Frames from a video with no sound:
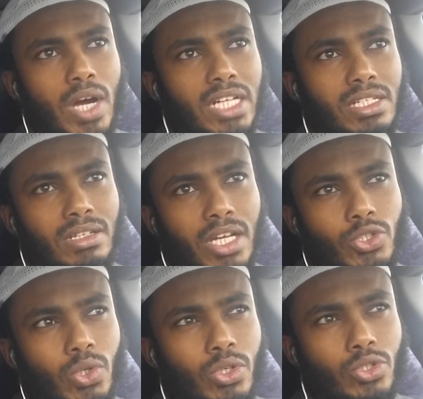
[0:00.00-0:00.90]
watching. I
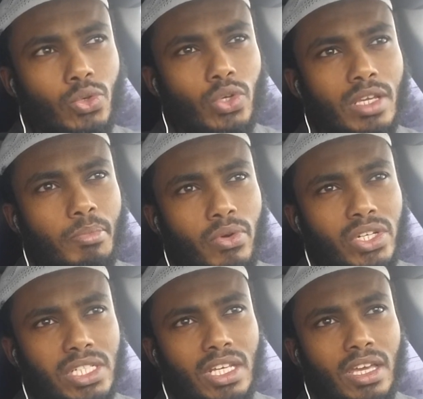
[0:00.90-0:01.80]
truly, truly
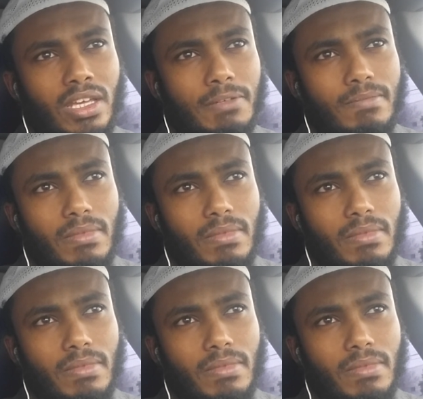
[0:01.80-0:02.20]
appreciate.